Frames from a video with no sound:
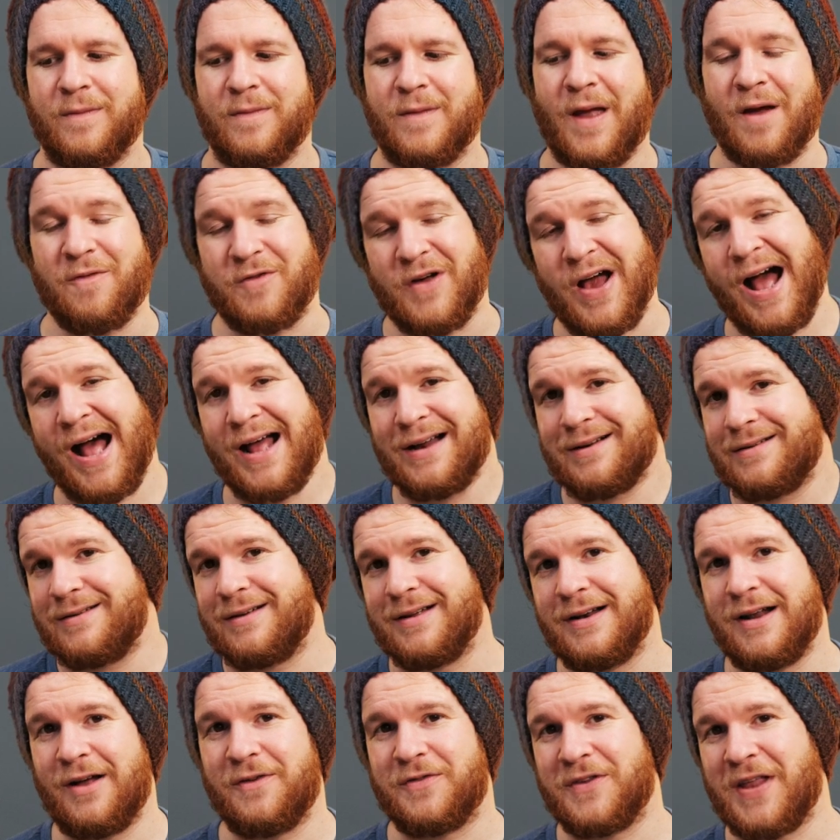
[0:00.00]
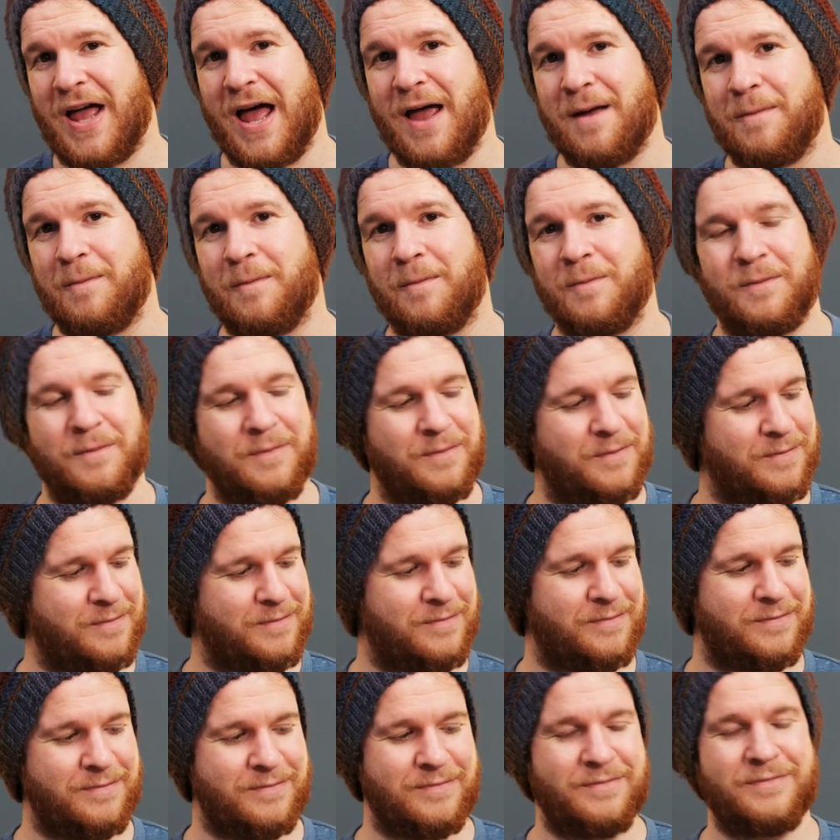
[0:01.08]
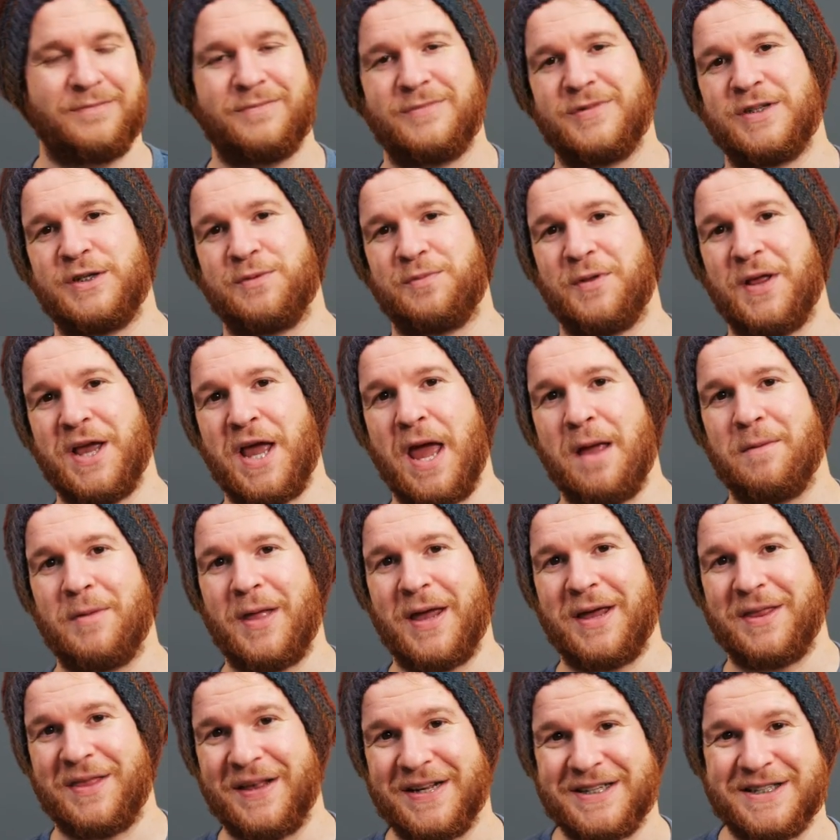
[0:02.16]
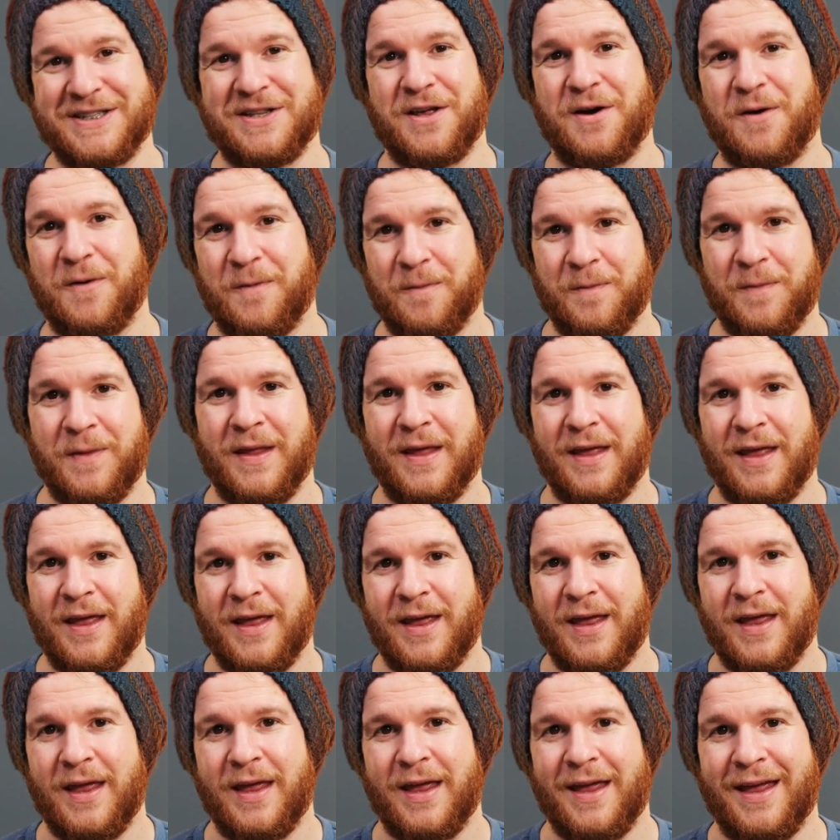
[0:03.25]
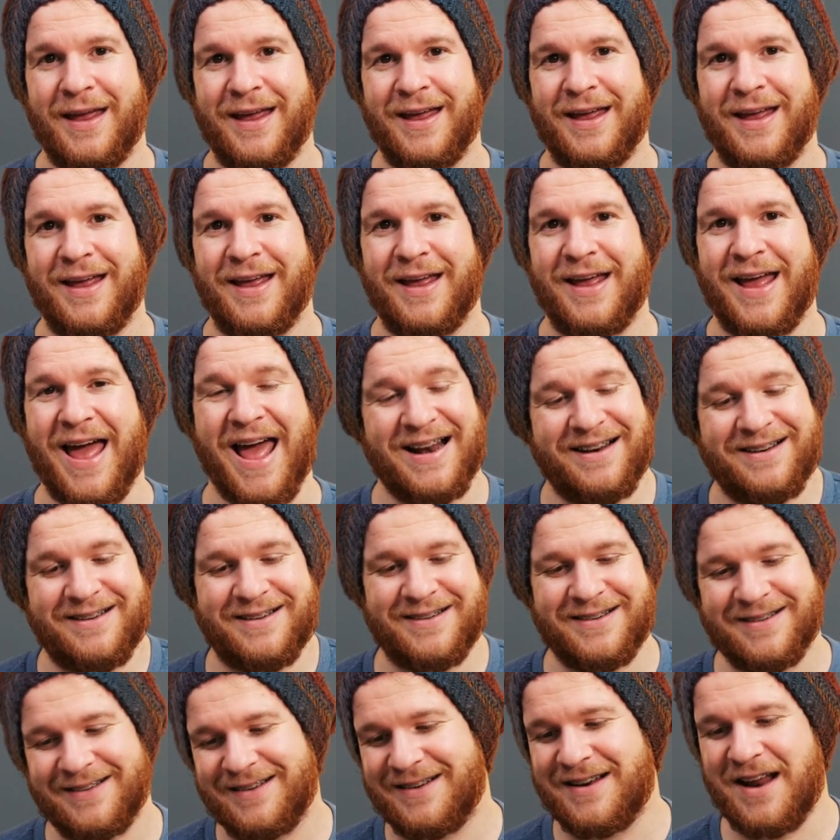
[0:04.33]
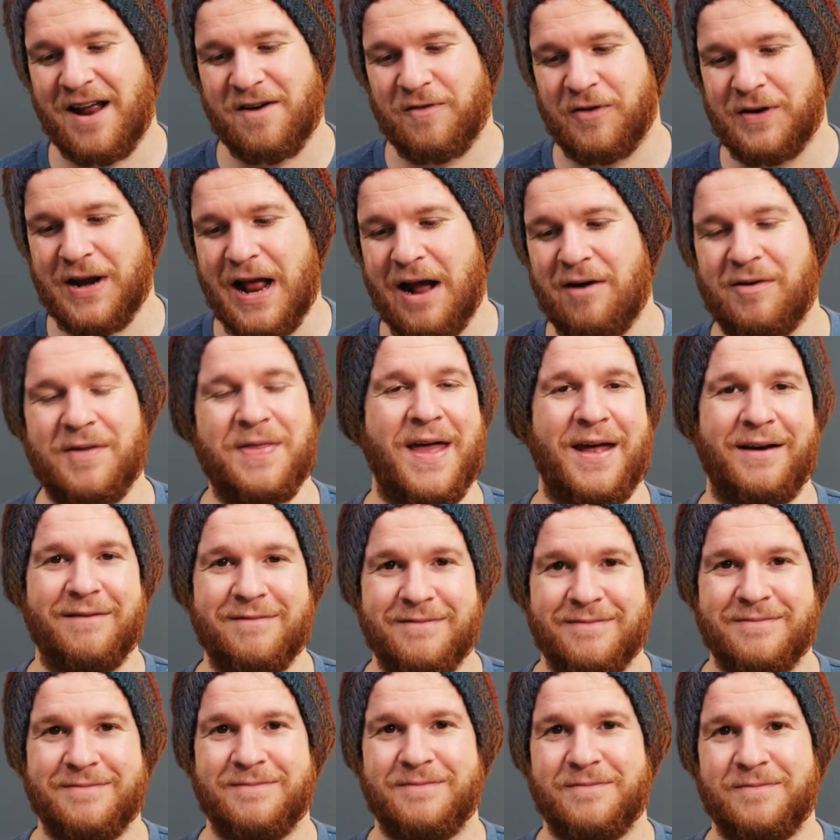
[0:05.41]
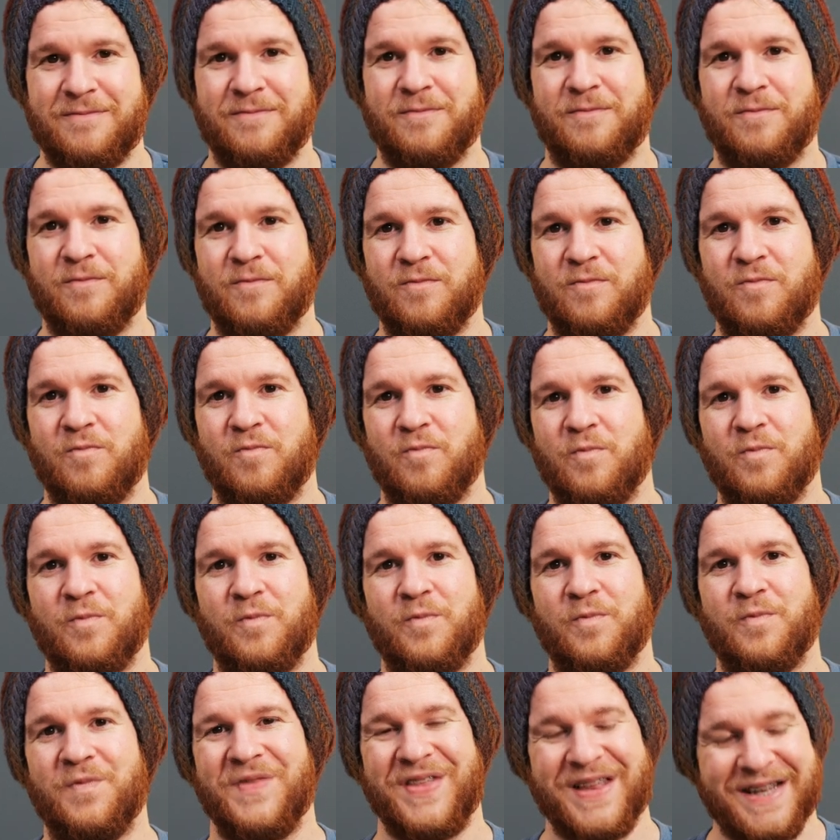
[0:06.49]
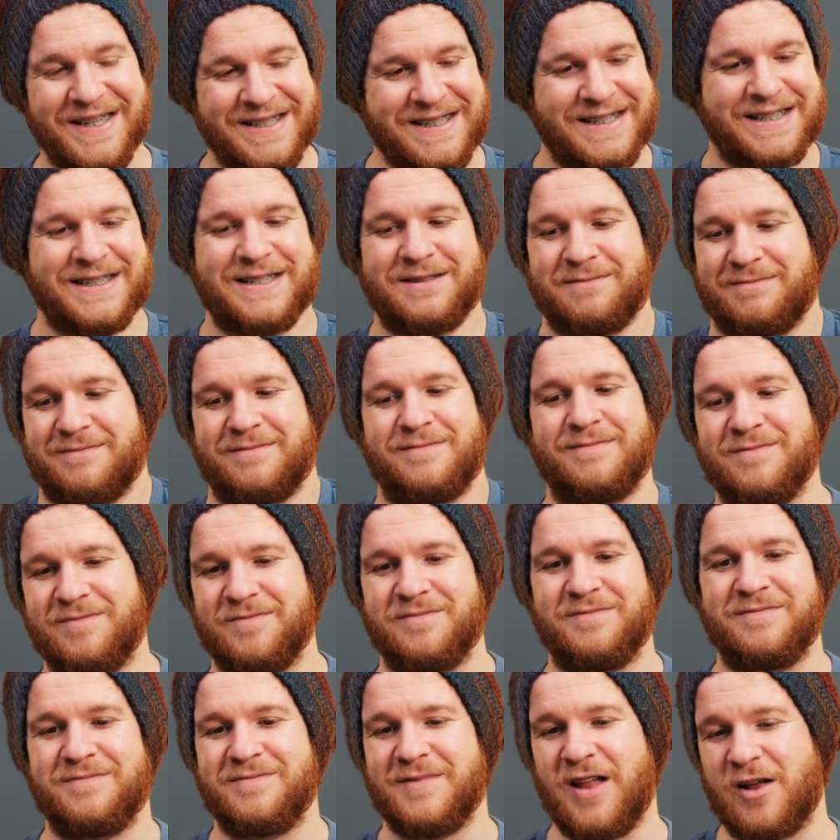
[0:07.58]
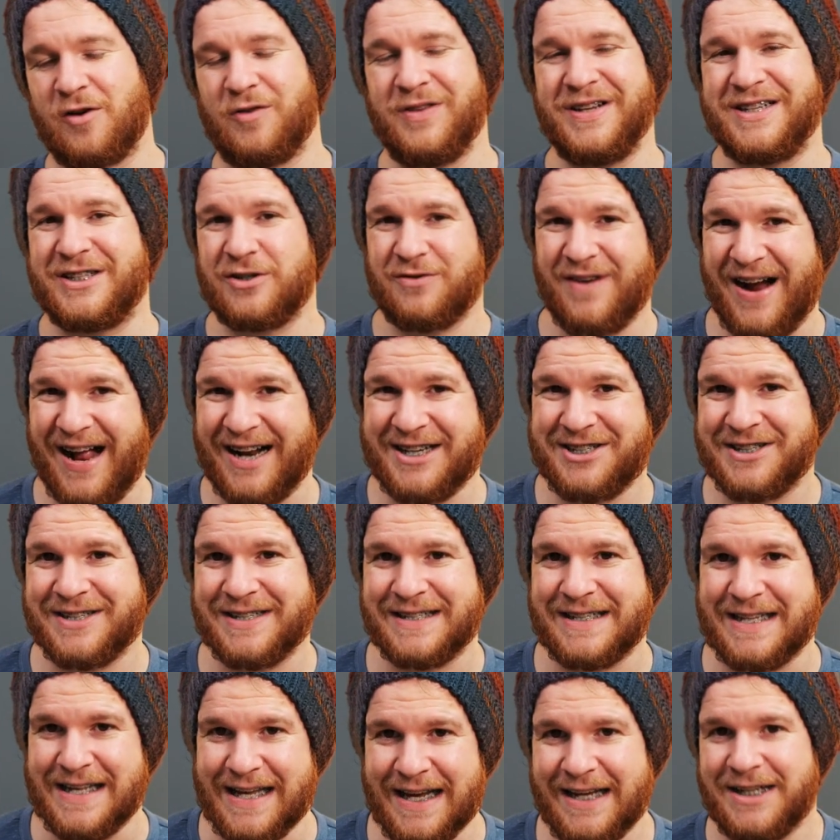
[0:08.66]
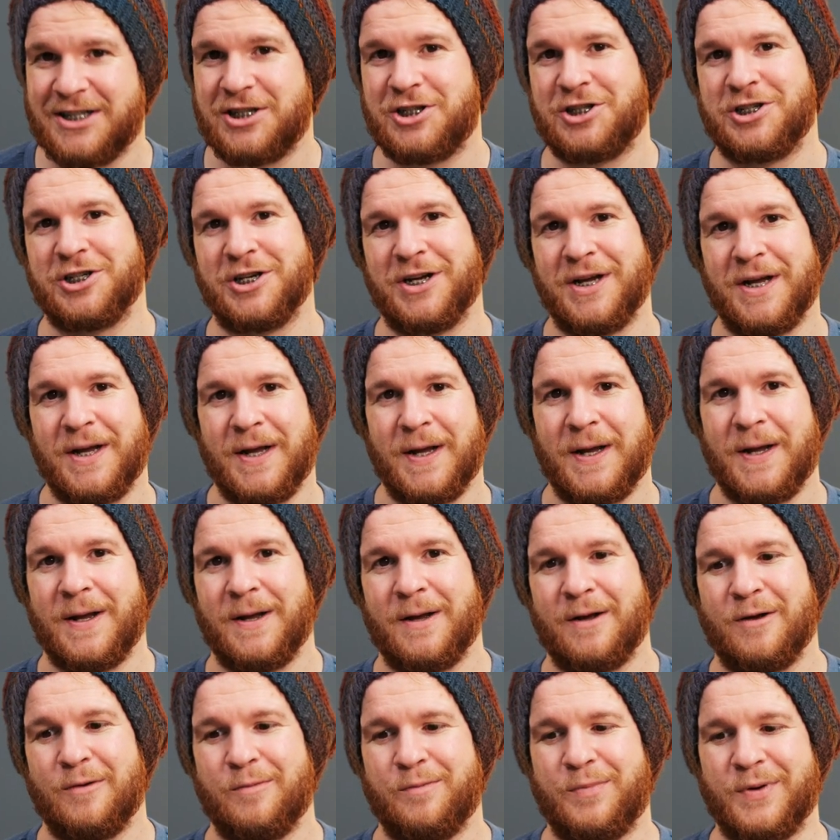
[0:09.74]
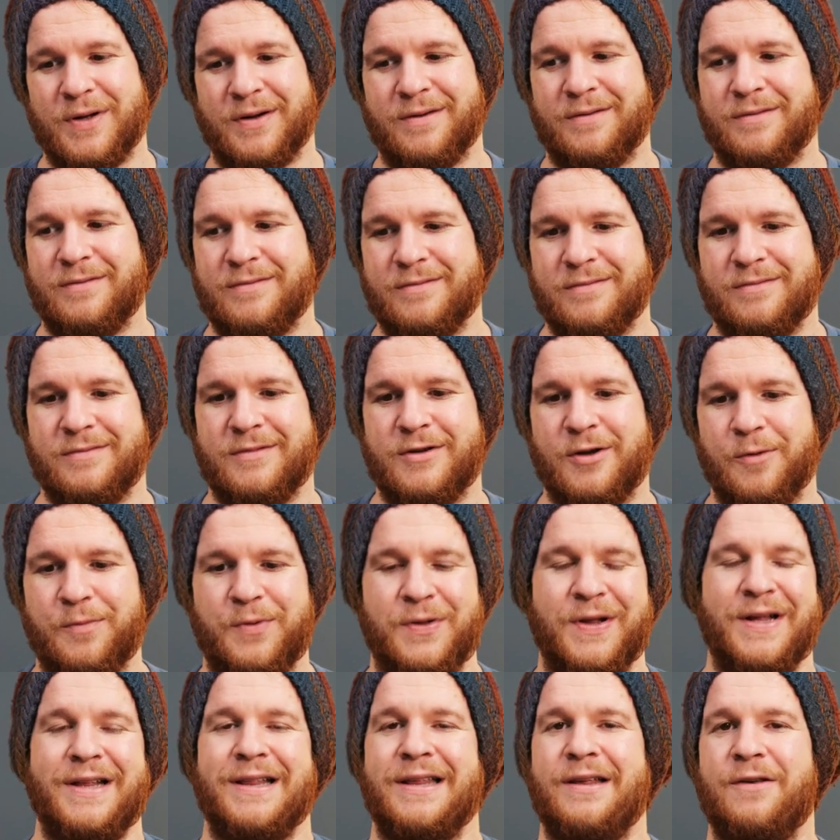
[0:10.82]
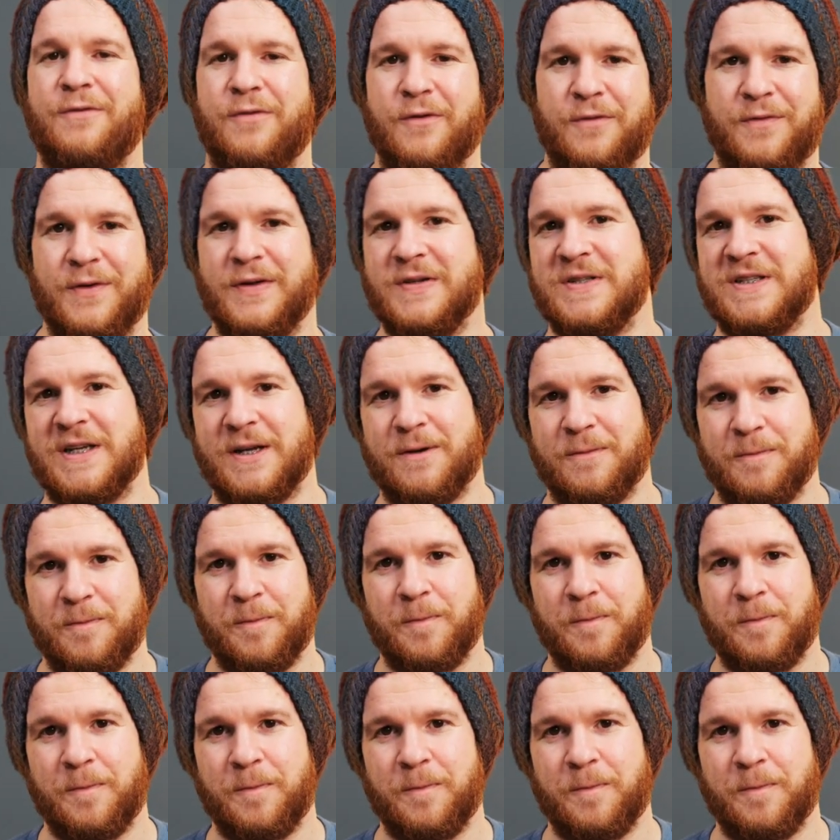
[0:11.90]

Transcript: I've got enough time to play a game like this, though. And every now and then, this not only scratches the itch, but completely fulfills it.